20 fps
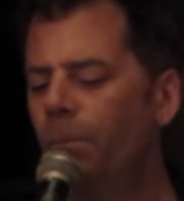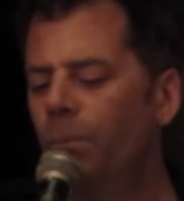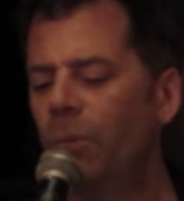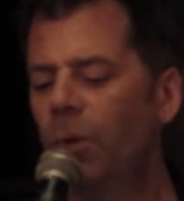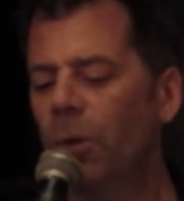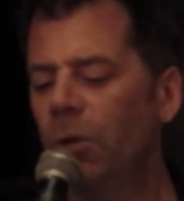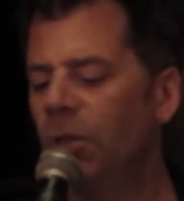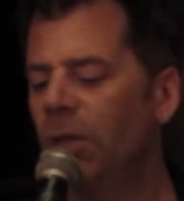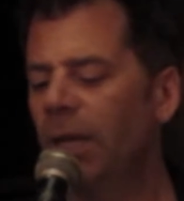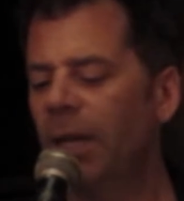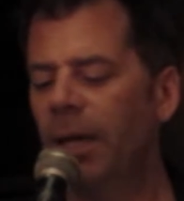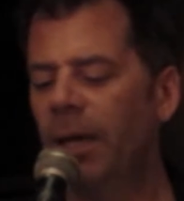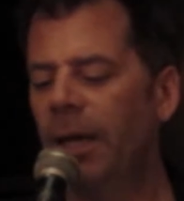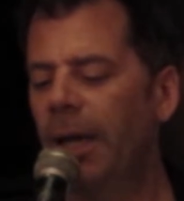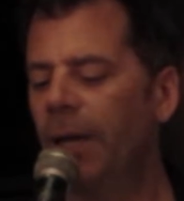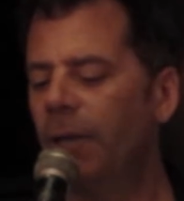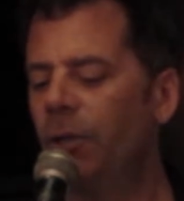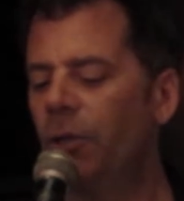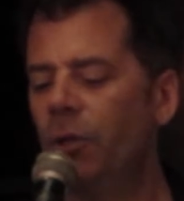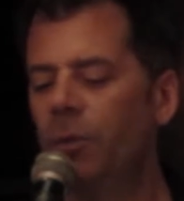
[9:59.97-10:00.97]
There's a
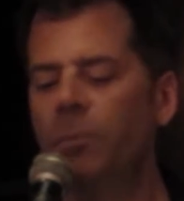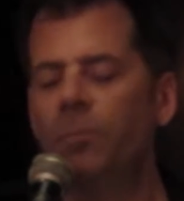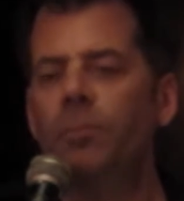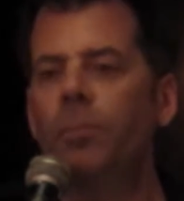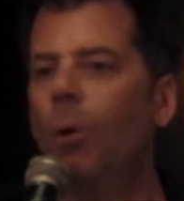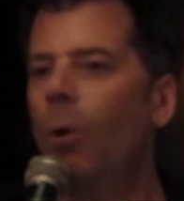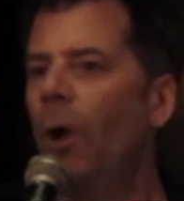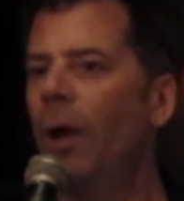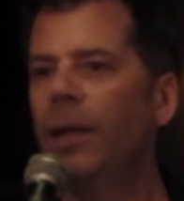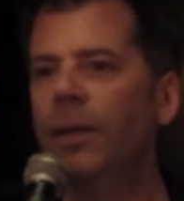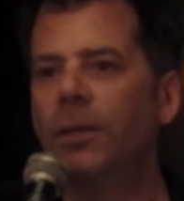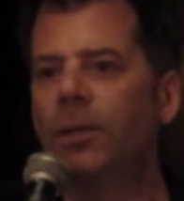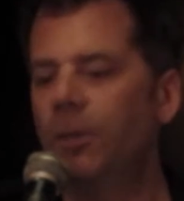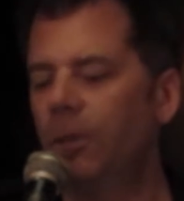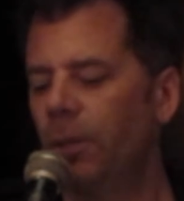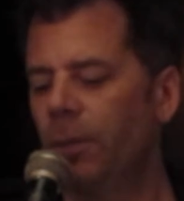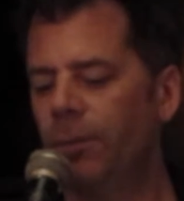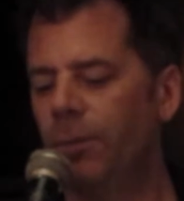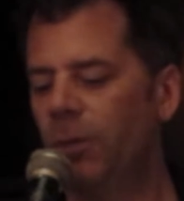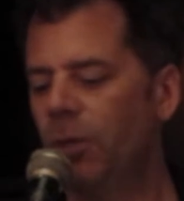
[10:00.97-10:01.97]
connection point
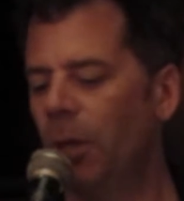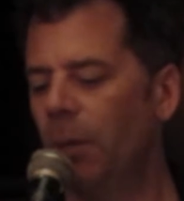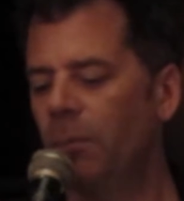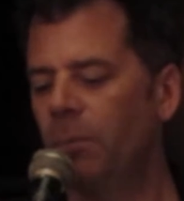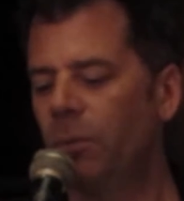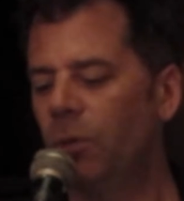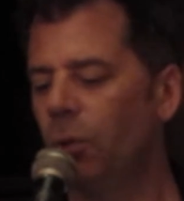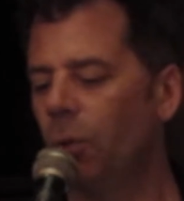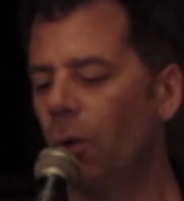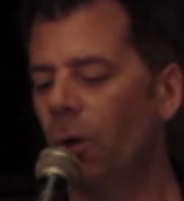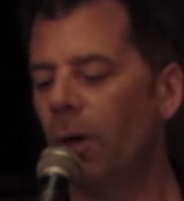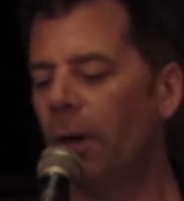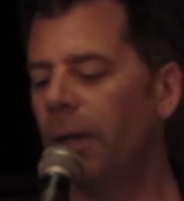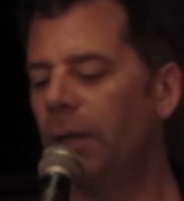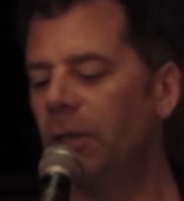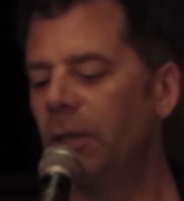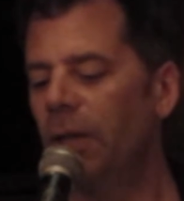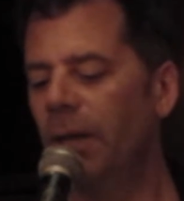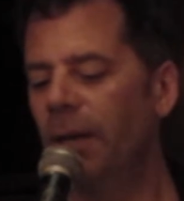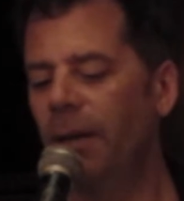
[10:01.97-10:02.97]
of some sort, I
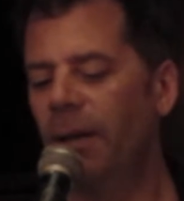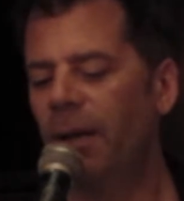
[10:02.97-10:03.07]
said.